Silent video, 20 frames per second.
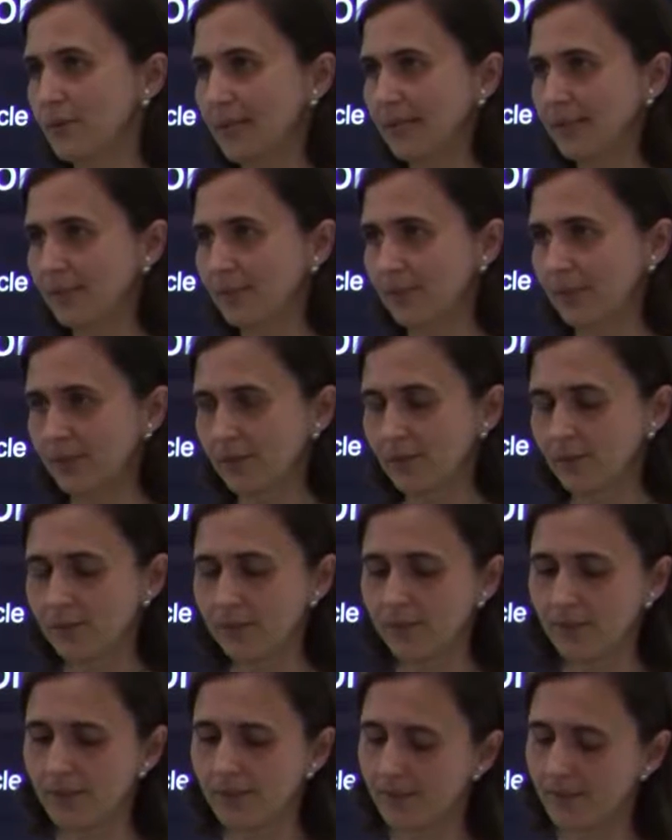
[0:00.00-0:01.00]
my special
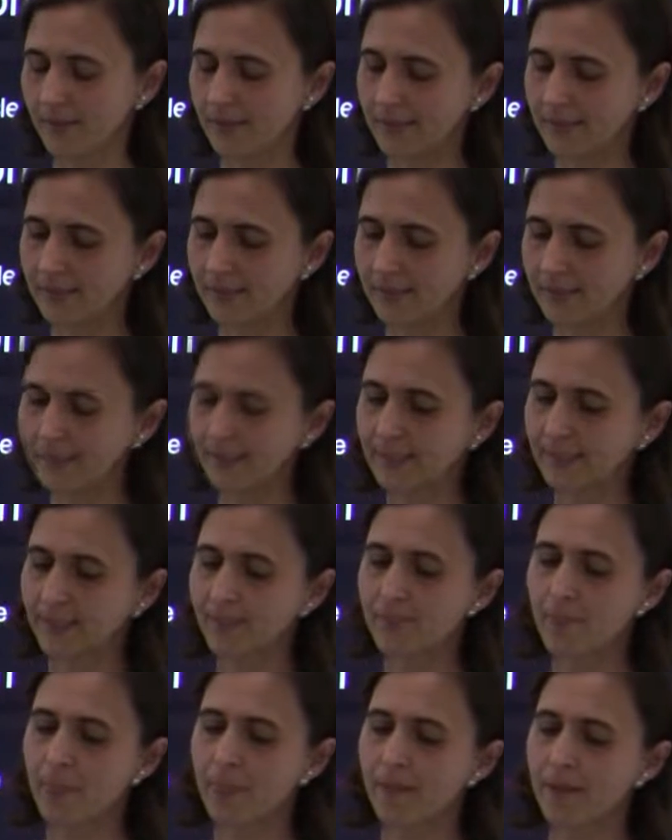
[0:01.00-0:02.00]
uh, interests.
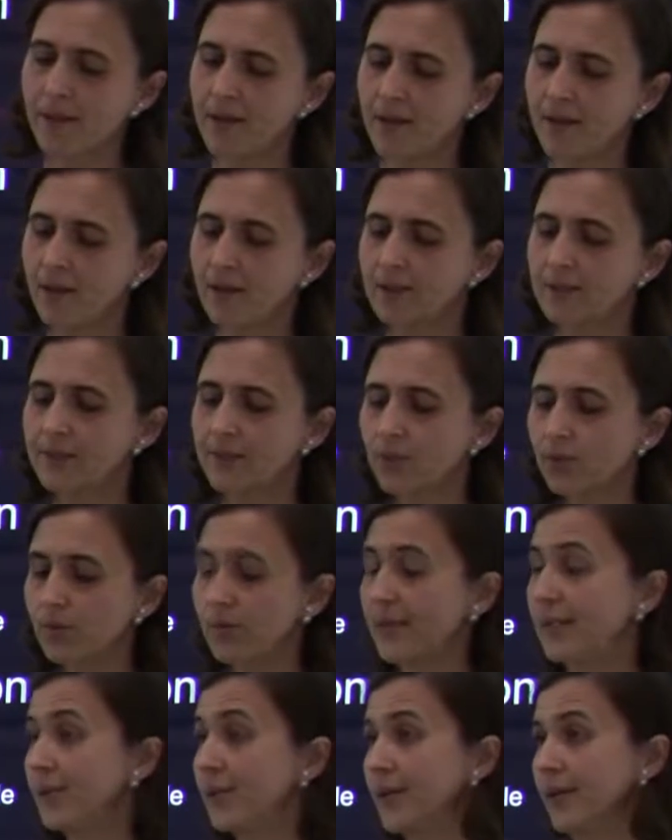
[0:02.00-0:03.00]
So
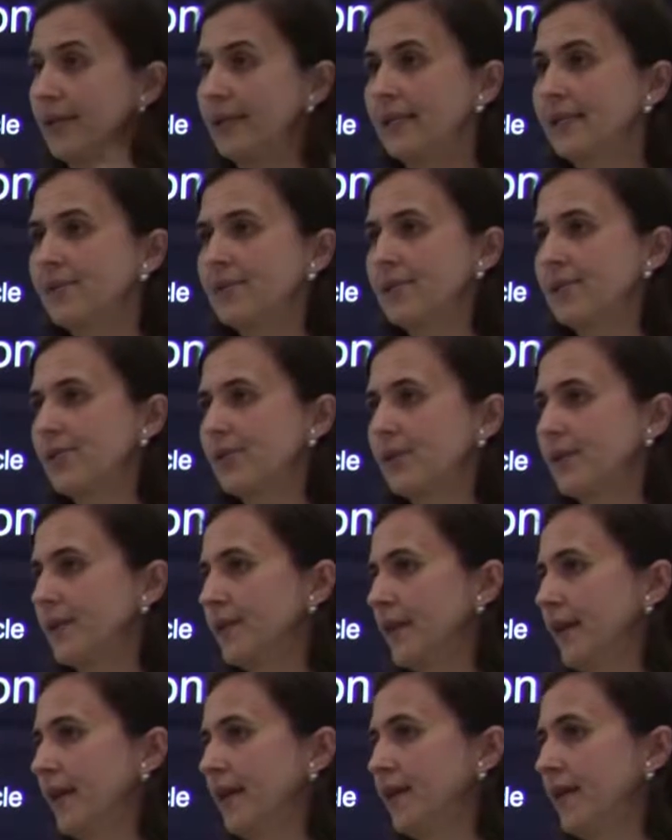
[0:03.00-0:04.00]
when you are individual uh,